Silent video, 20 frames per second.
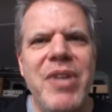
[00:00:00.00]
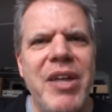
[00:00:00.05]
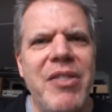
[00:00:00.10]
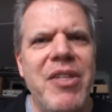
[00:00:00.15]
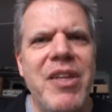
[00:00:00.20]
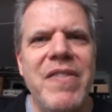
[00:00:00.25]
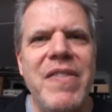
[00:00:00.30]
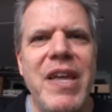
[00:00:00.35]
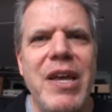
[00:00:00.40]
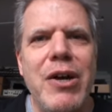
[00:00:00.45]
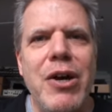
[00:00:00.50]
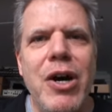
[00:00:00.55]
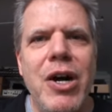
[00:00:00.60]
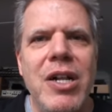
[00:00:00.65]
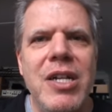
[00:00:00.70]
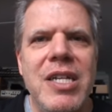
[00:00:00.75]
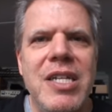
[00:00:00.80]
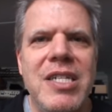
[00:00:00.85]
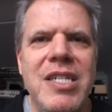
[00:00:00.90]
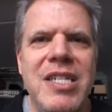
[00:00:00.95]
I think they
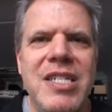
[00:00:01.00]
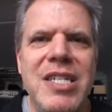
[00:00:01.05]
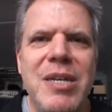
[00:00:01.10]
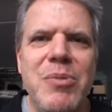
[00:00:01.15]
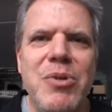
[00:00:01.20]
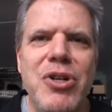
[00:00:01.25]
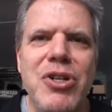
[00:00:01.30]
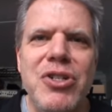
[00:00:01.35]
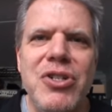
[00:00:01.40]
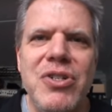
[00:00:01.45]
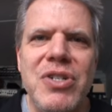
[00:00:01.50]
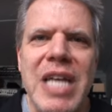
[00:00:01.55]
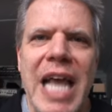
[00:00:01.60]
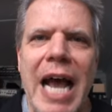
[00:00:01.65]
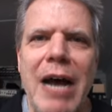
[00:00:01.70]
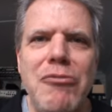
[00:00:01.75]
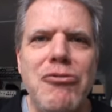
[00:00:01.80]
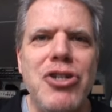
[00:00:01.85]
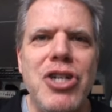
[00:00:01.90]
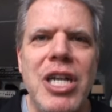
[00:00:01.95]
call in some cultures
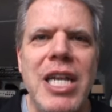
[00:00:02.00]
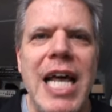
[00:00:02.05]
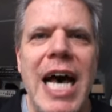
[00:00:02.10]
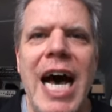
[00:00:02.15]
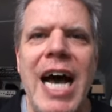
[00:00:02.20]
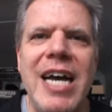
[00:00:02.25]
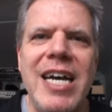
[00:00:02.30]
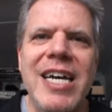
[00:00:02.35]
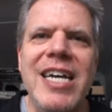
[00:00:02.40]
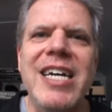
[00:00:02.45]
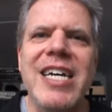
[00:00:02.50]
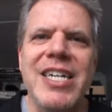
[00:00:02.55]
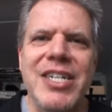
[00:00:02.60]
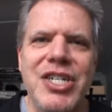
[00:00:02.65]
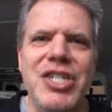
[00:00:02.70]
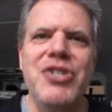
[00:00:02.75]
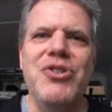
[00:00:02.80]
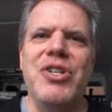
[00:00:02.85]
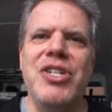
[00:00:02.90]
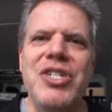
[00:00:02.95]
couch lock,
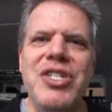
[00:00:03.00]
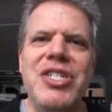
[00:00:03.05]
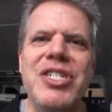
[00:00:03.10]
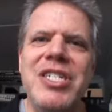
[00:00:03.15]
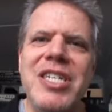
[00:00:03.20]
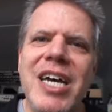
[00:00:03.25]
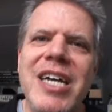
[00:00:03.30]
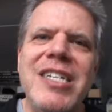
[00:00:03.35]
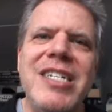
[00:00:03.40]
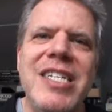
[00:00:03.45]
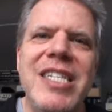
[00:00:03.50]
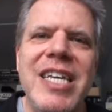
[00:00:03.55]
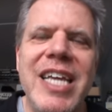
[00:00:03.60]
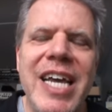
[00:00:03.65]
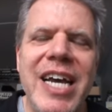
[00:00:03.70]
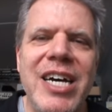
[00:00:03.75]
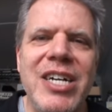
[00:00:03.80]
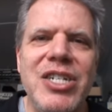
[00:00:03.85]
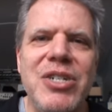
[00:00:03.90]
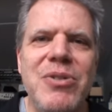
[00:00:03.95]
just sort of stuck to the
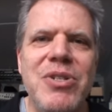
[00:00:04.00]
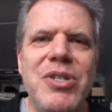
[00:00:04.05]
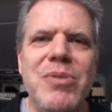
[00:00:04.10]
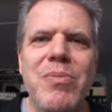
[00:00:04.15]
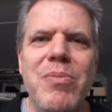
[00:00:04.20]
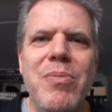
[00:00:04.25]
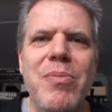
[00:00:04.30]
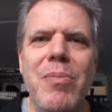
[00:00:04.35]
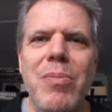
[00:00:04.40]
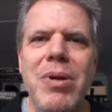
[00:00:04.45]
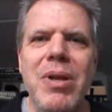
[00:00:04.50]
couch and just